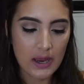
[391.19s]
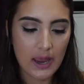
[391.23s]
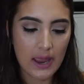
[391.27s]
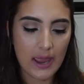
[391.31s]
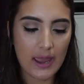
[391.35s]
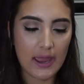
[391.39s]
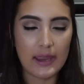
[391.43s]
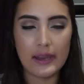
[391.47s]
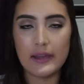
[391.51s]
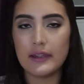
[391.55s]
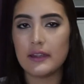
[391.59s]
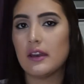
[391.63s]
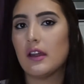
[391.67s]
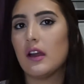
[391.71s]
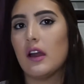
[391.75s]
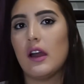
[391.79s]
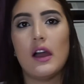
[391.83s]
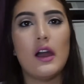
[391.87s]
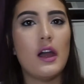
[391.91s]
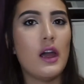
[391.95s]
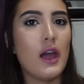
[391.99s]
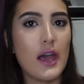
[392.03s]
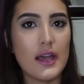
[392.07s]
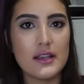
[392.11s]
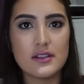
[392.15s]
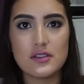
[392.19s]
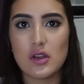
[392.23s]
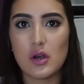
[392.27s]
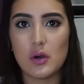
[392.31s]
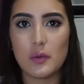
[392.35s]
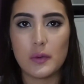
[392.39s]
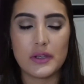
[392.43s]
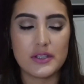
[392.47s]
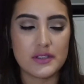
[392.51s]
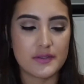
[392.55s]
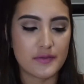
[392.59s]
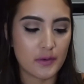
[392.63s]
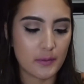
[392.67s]
And as
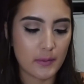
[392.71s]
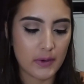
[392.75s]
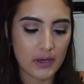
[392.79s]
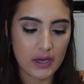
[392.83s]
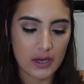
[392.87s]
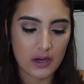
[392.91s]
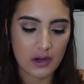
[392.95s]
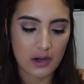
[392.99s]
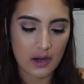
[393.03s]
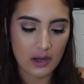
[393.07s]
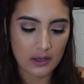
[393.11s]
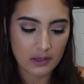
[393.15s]
always, for my hair,